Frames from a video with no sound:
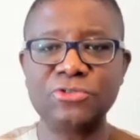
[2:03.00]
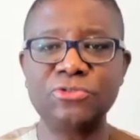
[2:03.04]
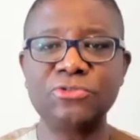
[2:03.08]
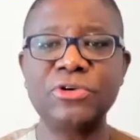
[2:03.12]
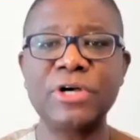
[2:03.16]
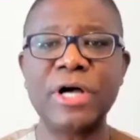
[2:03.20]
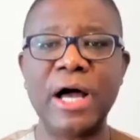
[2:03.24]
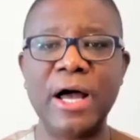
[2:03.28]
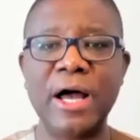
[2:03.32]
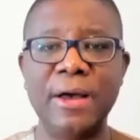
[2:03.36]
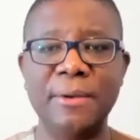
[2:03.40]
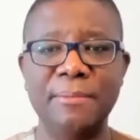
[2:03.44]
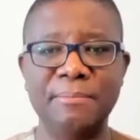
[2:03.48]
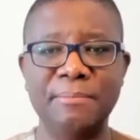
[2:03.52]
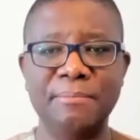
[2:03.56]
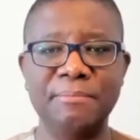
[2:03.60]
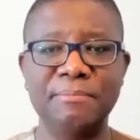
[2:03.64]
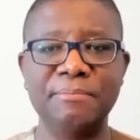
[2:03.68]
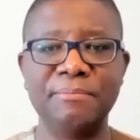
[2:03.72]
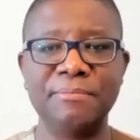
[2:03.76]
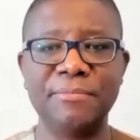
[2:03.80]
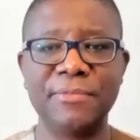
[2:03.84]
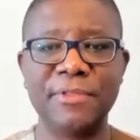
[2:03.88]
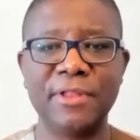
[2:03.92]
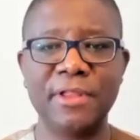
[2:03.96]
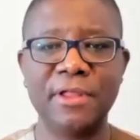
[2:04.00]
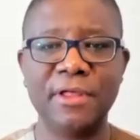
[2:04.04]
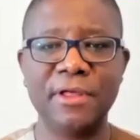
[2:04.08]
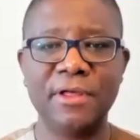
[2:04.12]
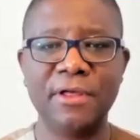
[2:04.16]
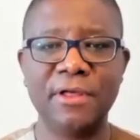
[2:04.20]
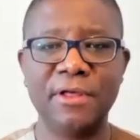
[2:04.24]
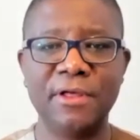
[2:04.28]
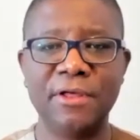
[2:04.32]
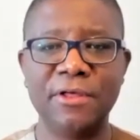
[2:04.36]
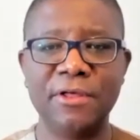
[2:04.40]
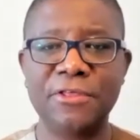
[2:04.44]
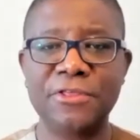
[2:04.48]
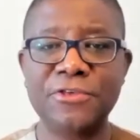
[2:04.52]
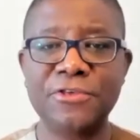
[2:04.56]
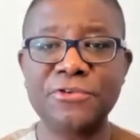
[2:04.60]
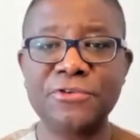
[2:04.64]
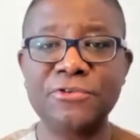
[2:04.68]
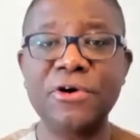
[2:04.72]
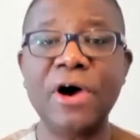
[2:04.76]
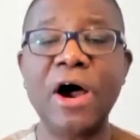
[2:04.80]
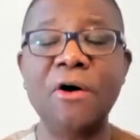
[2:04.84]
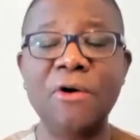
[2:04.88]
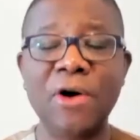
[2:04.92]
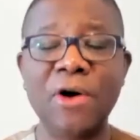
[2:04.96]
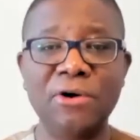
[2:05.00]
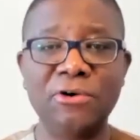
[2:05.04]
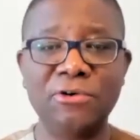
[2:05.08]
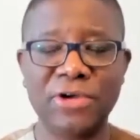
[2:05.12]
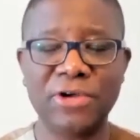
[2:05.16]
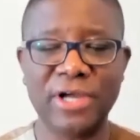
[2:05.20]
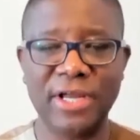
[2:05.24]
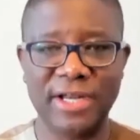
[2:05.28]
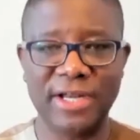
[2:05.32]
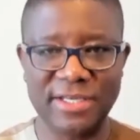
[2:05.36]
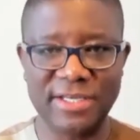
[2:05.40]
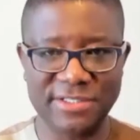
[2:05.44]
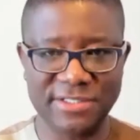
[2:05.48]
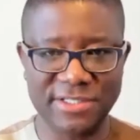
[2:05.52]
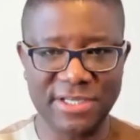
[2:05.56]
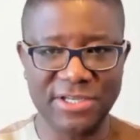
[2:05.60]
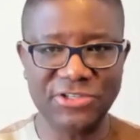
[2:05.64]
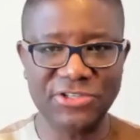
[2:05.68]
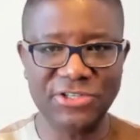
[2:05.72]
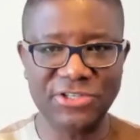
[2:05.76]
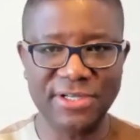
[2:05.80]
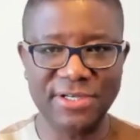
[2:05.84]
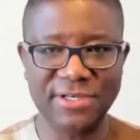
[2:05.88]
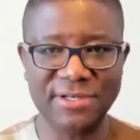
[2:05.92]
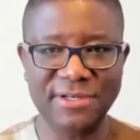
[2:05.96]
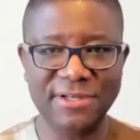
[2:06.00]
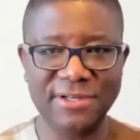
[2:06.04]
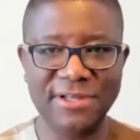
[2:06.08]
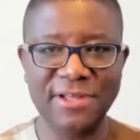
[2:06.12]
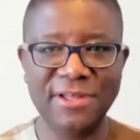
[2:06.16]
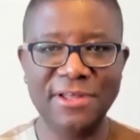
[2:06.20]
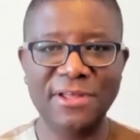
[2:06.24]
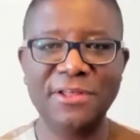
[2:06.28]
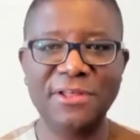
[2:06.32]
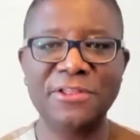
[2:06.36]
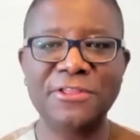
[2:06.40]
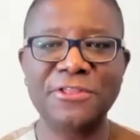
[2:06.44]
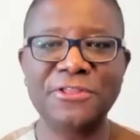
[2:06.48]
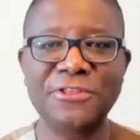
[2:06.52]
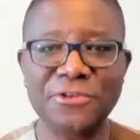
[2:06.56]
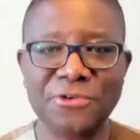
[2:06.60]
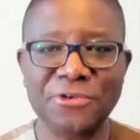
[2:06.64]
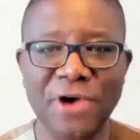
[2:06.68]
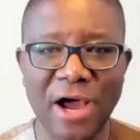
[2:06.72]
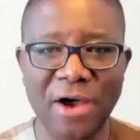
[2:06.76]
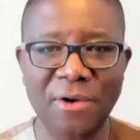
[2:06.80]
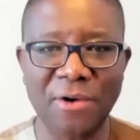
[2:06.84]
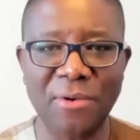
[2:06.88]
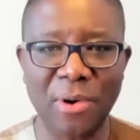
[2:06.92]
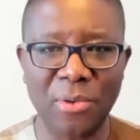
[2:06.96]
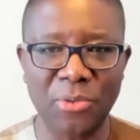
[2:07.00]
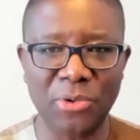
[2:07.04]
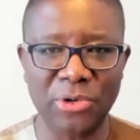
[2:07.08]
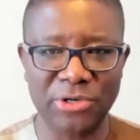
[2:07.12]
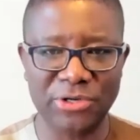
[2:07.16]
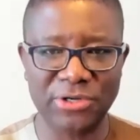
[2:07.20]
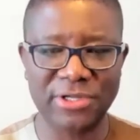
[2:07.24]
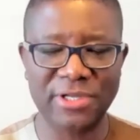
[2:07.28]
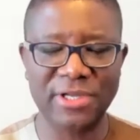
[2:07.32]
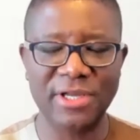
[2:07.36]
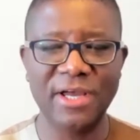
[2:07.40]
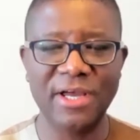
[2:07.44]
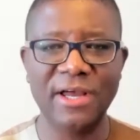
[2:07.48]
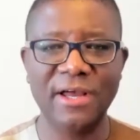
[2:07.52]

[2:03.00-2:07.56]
come through our organization, through our work.